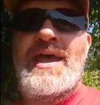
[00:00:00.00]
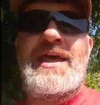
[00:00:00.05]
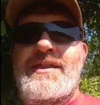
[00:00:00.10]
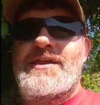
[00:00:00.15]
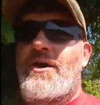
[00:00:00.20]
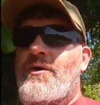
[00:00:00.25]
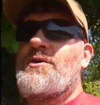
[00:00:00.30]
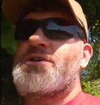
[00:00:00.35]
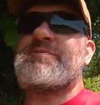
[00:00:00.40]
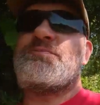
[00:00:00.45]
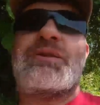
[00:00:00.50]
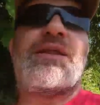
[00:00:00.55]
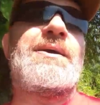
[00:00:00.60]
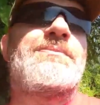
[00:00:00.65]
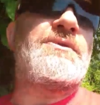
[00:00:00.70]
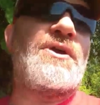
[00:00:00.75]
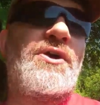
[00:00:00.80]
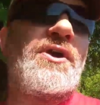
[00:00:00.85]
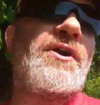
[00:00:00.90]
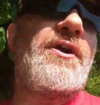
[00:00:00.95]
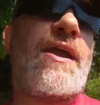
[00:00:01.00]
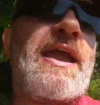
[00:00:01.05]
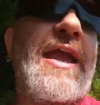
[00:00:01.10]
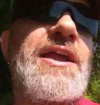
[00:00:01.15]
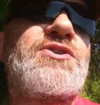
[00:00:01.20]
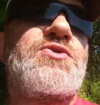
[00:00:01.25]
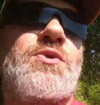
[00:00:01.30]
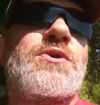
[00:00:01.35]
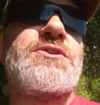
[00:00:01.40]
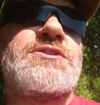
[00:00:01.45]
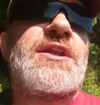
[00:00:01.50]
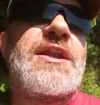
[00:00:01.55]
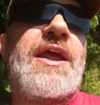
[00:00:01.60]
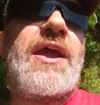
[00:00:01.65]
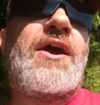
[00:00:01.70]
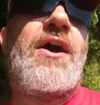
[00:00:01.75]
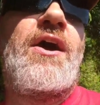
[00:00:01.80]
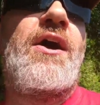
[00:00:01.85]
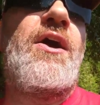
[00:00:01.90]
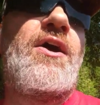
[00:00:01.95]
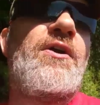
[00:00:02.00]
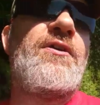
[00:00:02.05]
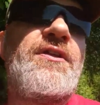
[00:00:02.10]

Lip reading: They always play up the hurricanes worse than they are,